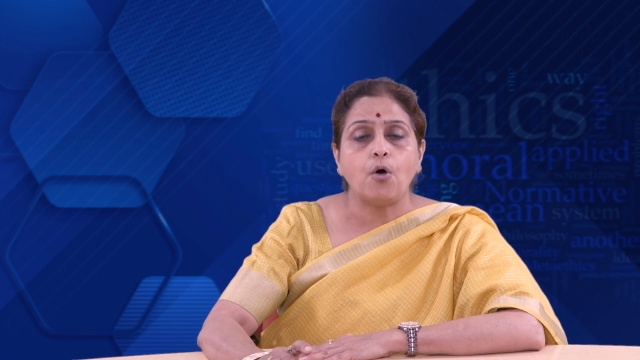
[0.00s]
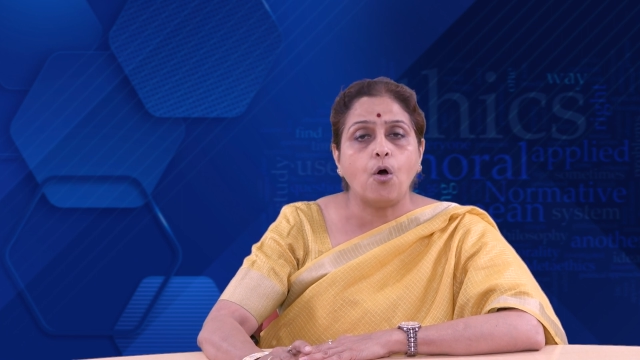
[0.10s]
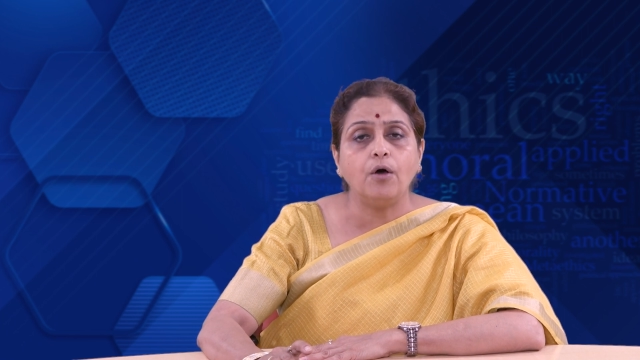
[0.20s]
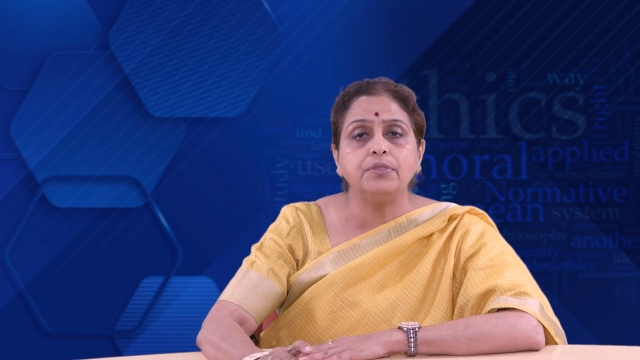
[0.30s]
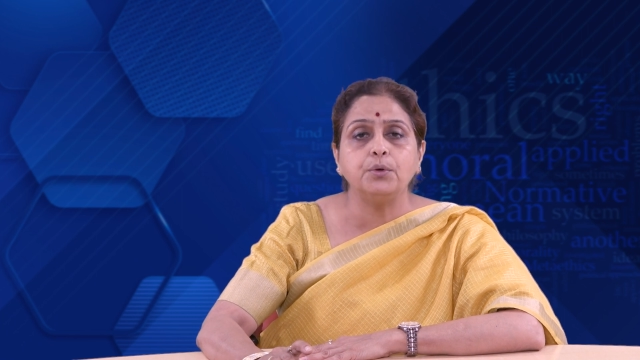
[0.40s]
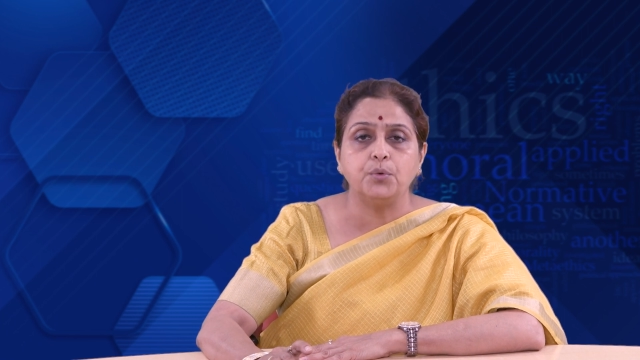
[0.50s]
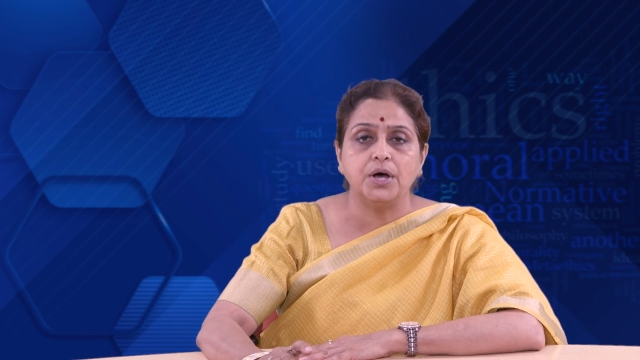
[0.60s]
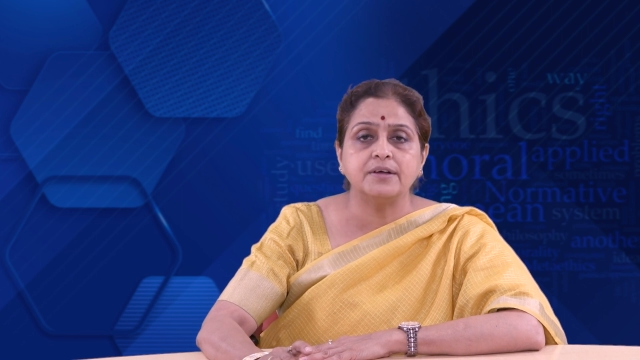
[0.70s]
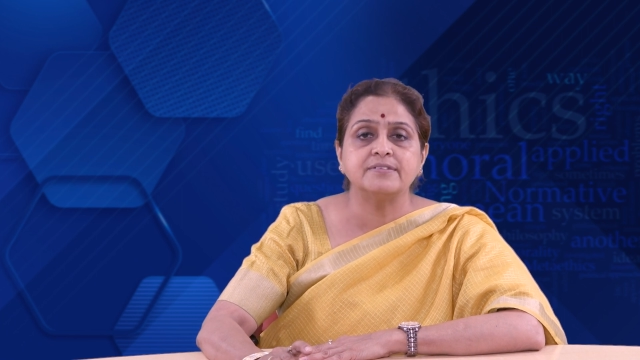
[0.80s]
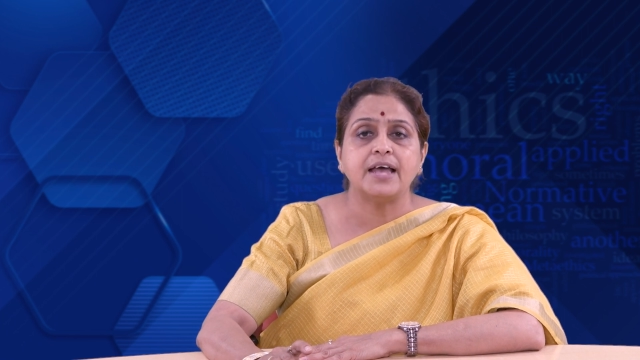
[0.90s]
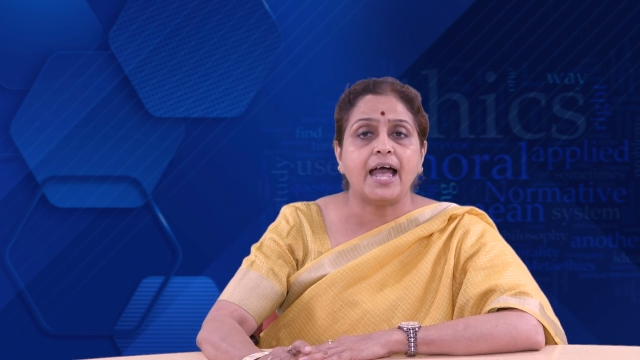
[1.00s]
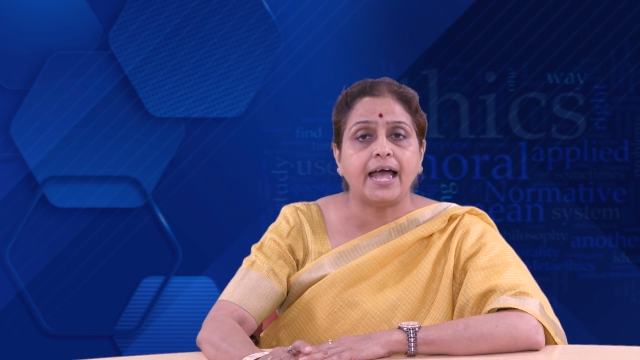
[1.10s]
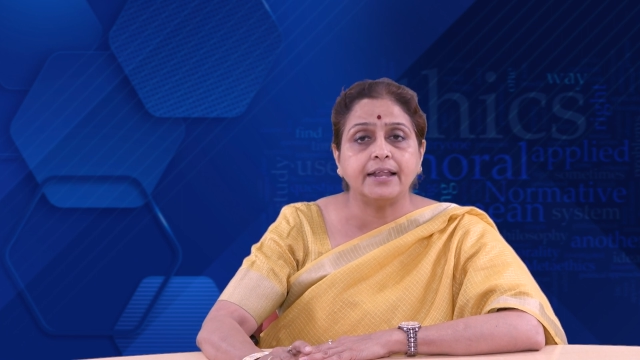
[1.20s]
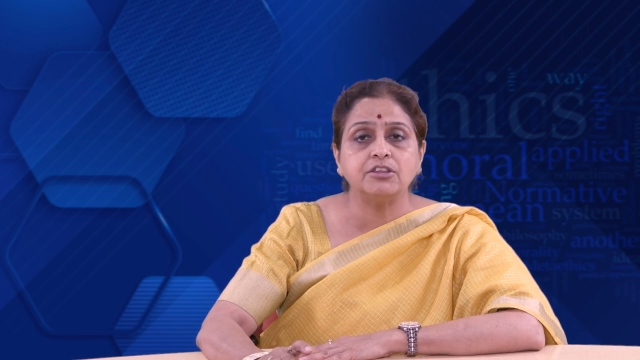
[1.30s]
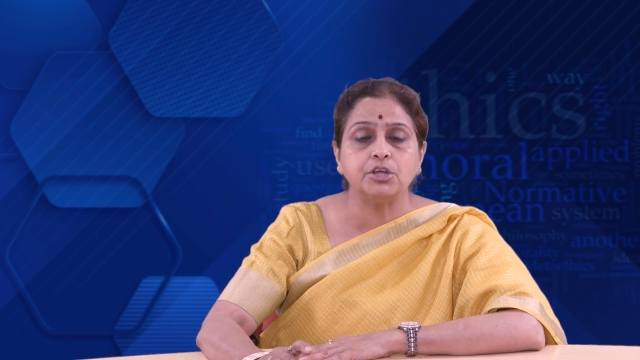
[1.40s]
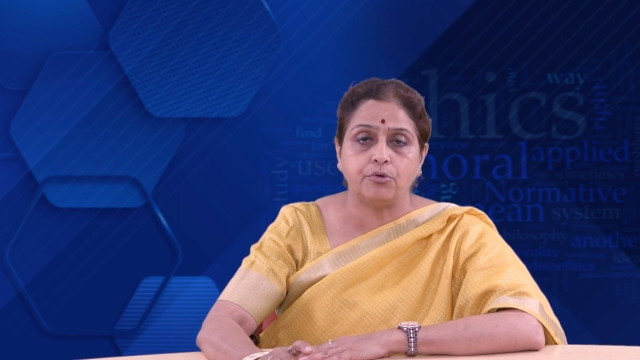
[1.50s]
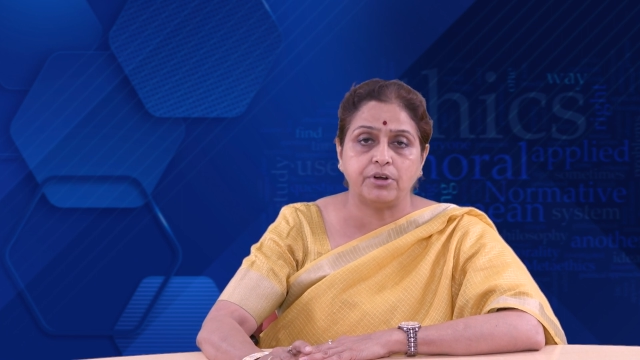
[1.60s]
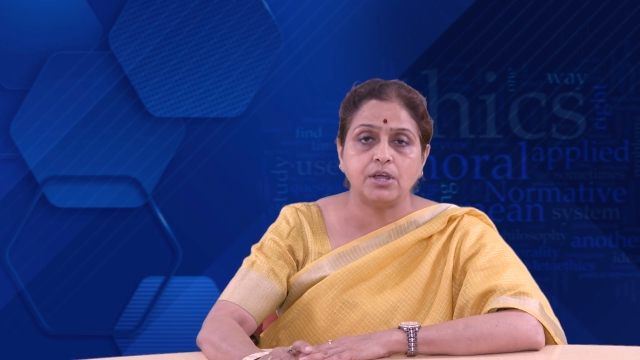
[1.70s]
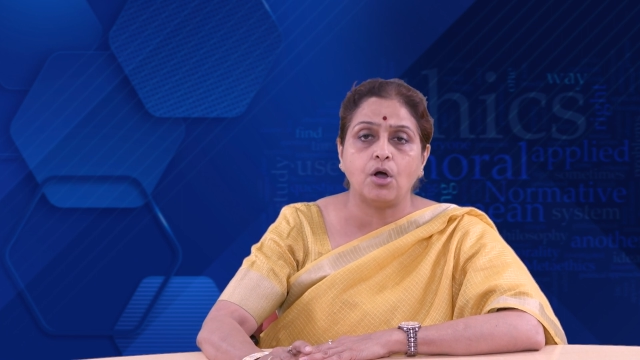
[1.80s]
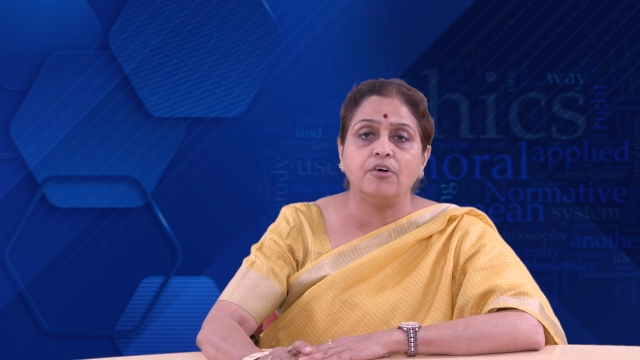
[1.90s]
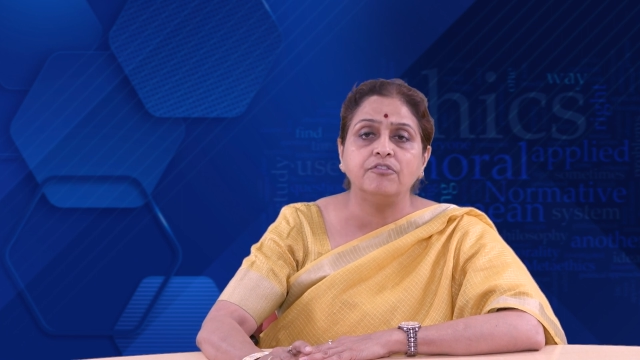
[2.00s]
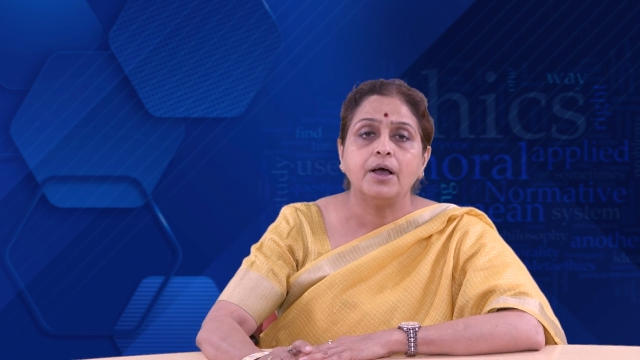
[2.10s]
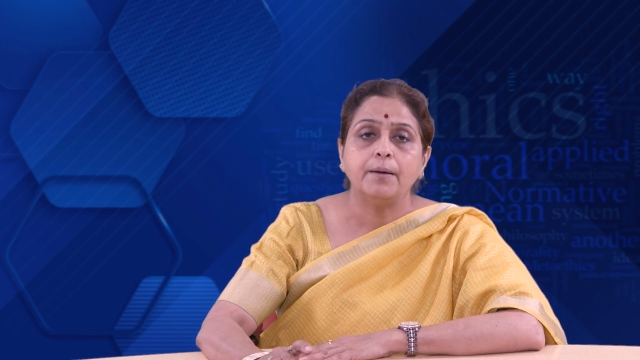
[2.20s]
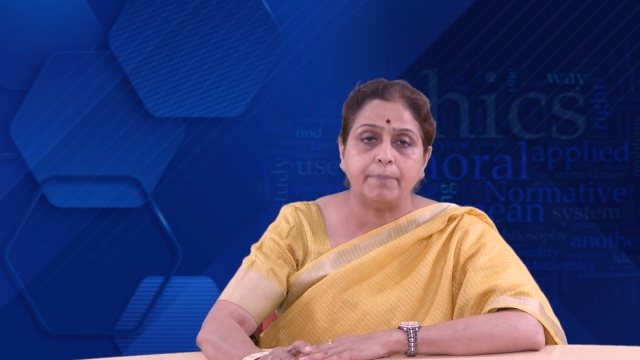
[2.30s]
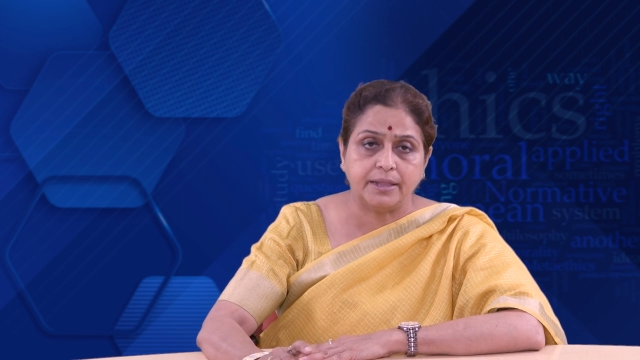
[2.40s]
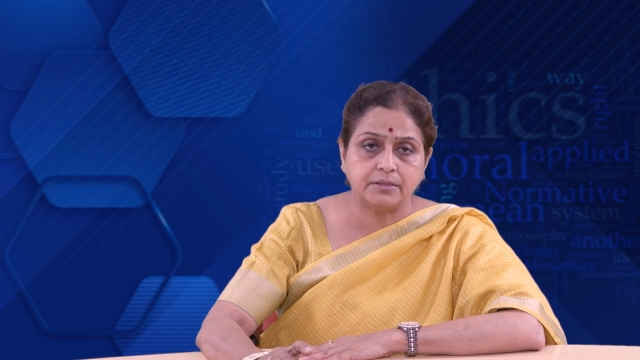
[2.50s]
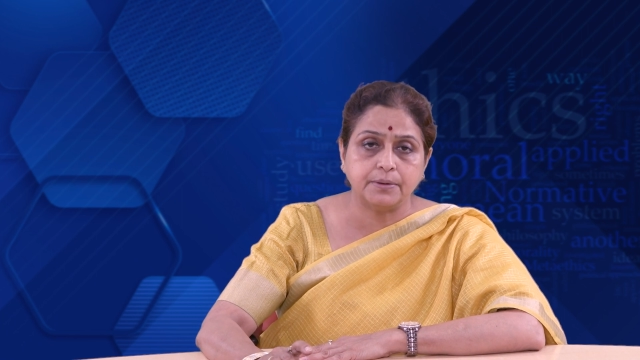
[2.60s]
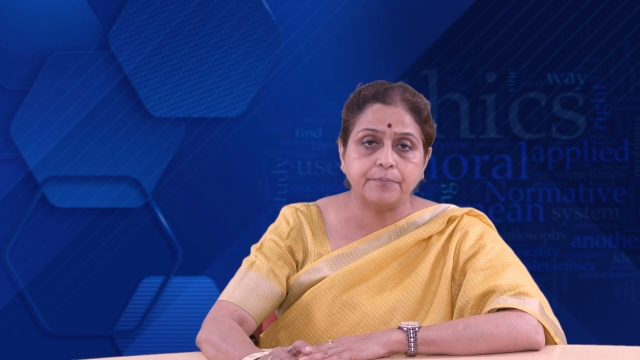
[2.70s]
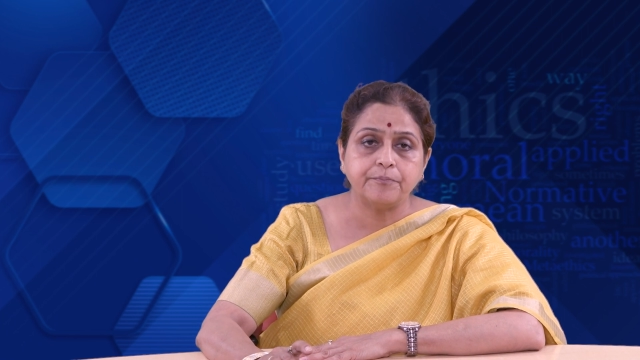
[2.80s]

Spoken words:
on the works and theory of Bentham.